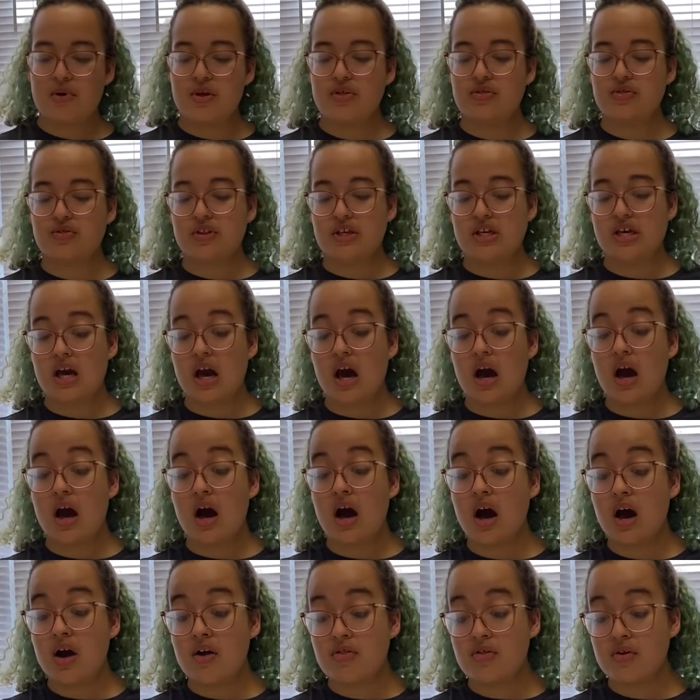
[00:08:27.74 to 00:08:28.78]
The
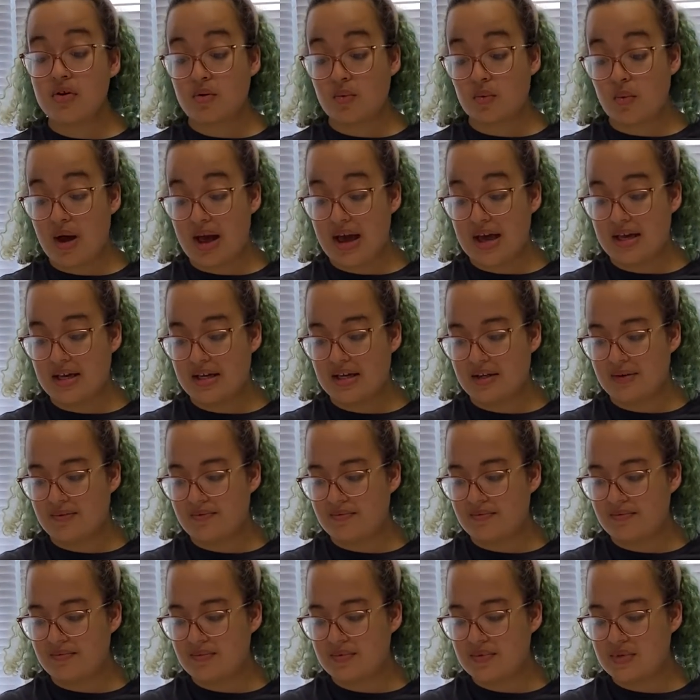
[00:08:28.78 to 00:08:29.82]
other way
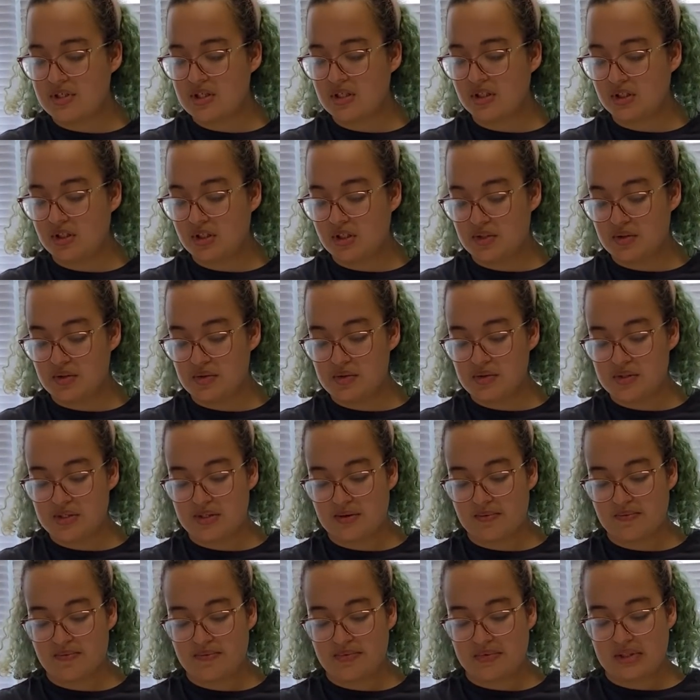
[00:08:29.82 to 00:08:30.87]
to lose
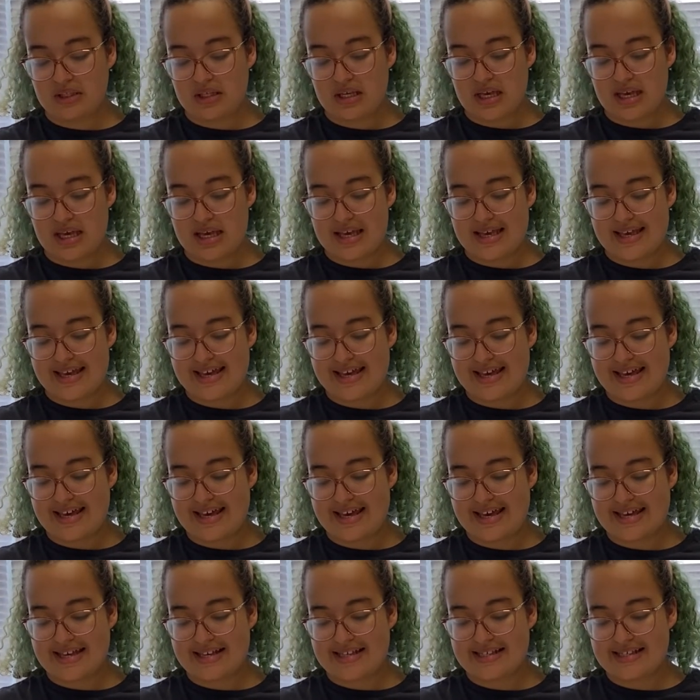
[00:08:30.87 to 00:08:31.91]

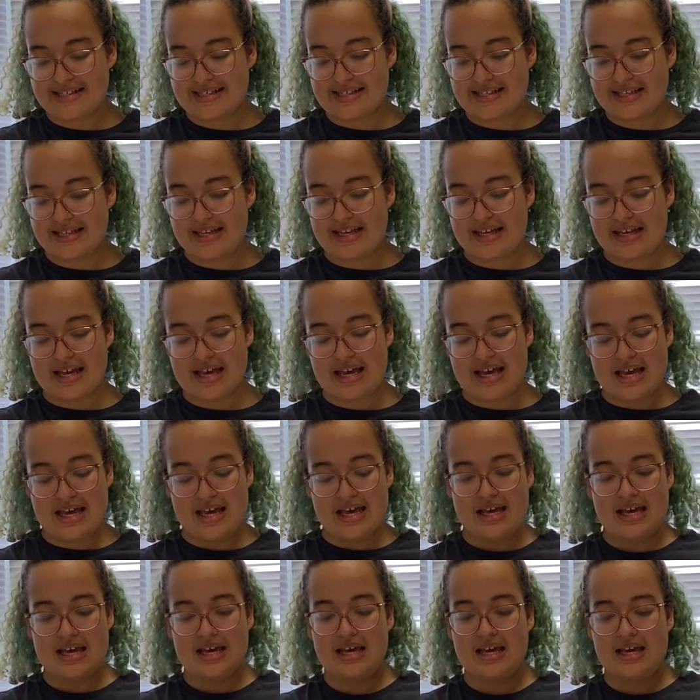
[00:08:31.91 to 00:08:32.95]
is
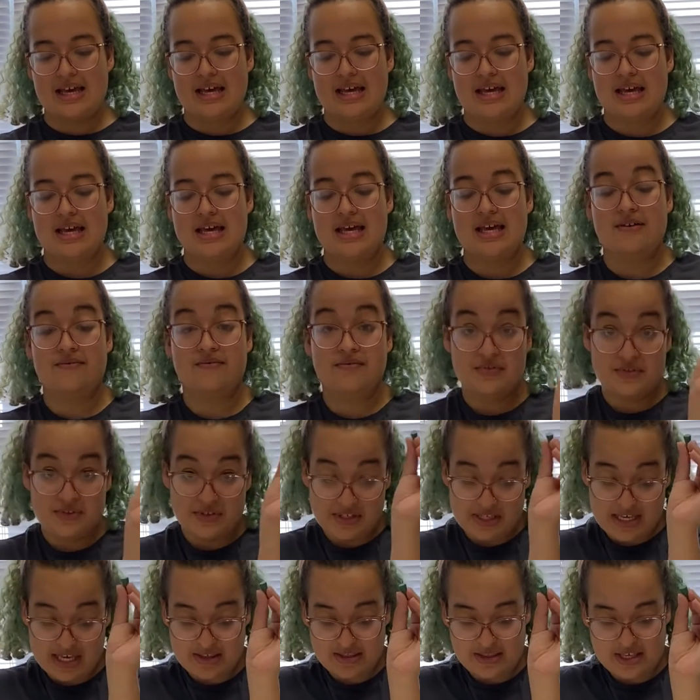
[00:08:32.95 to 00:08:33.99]
if,
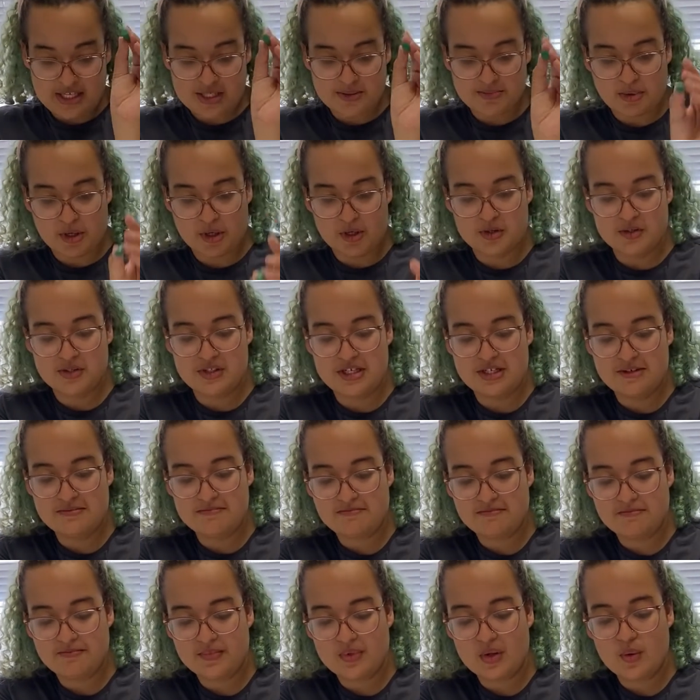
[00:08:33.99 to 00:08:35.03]
say, this person
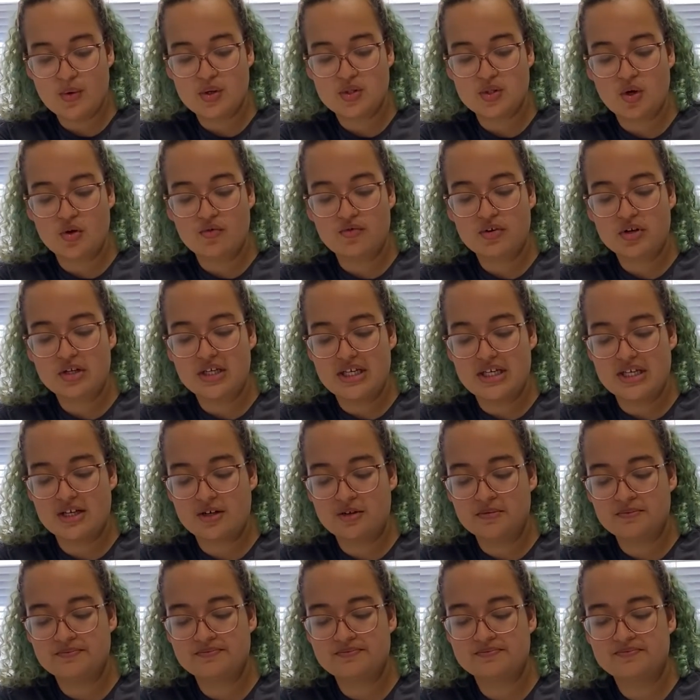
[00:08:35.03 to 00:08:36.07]
was over
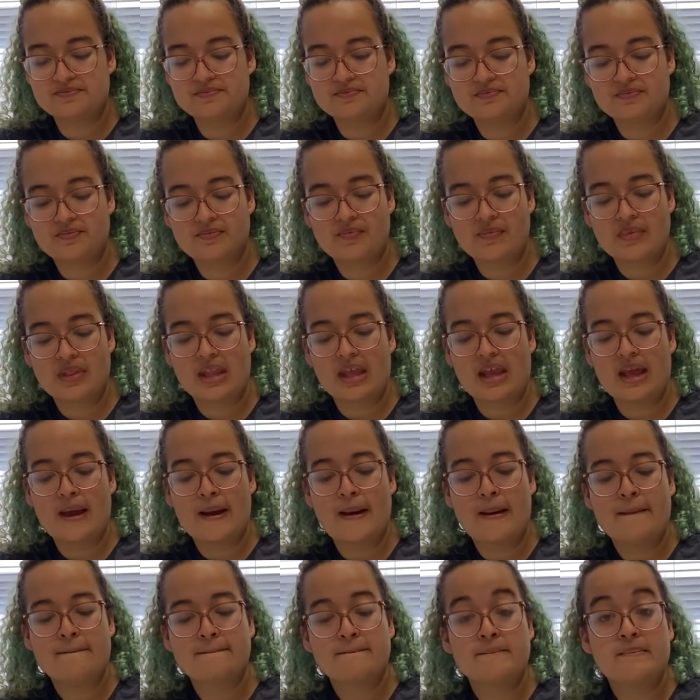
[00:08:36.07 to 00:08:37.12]
here
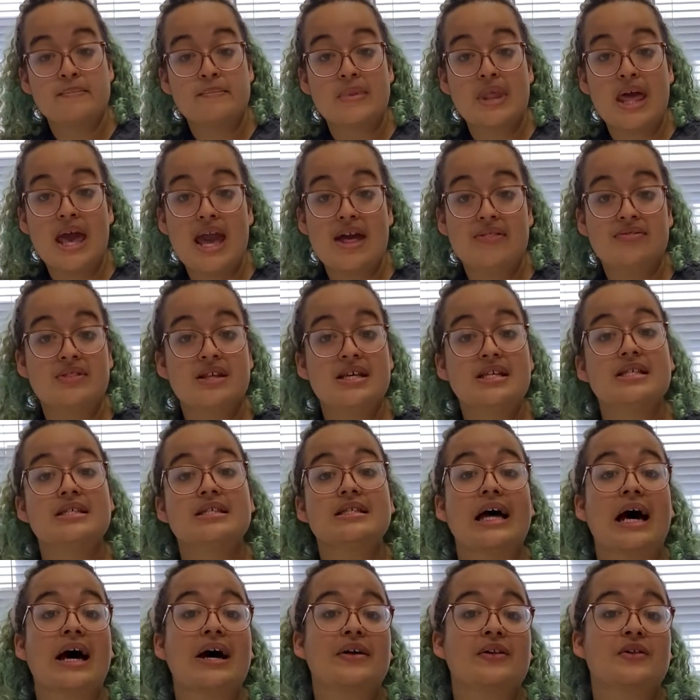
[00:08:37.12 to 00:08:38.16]
and this
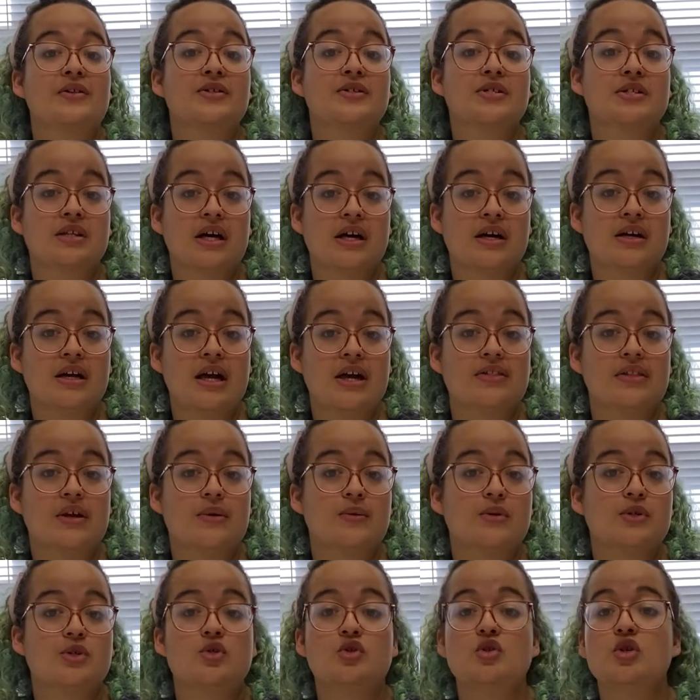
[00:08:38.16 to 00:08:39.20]
tile sunk and there
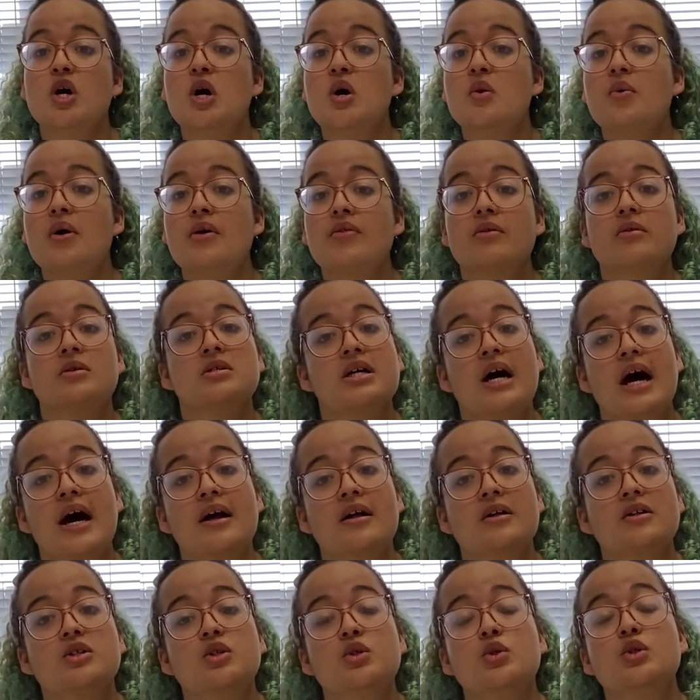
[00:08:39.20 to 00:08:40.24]
was no other
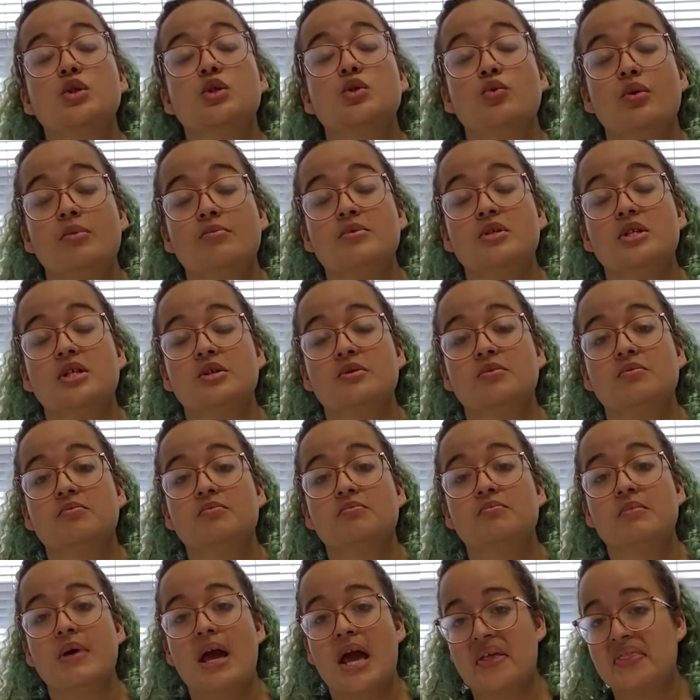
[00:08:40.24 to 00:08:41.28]
tile to swim to
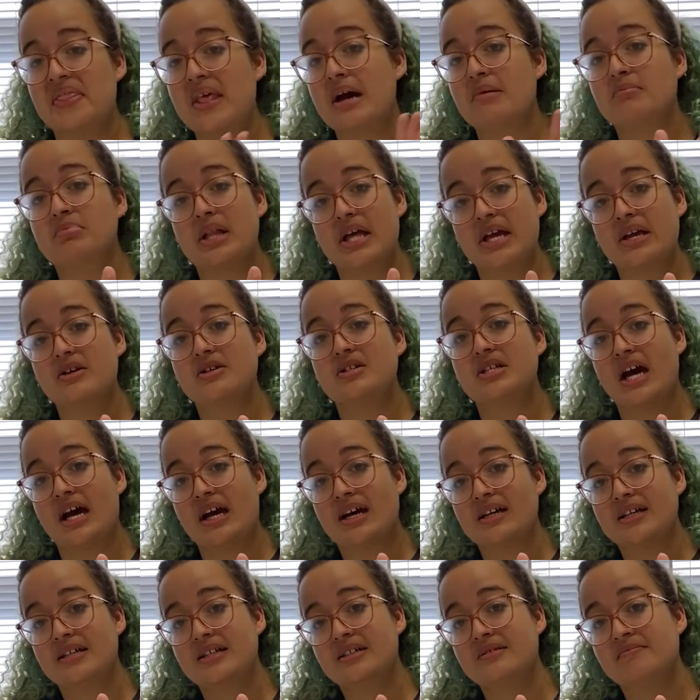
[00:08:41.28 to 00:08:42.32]
and that player
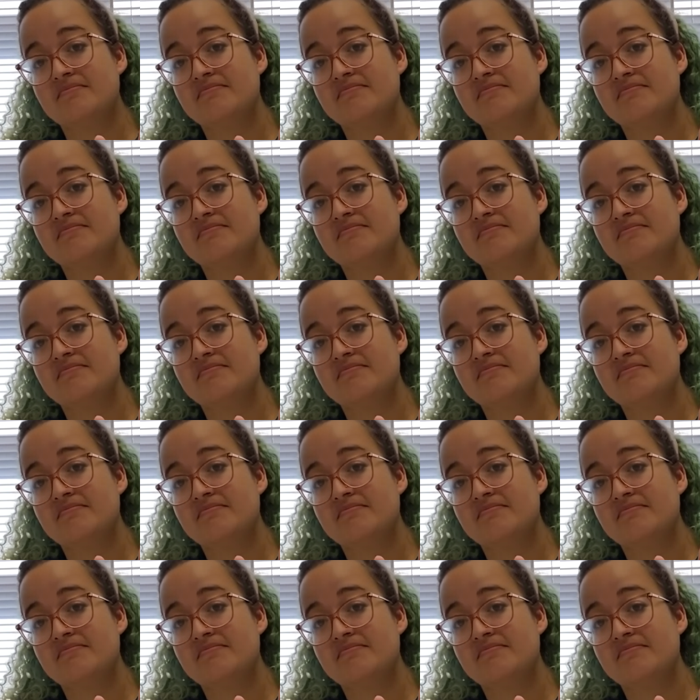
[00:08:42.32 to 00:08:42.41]
died.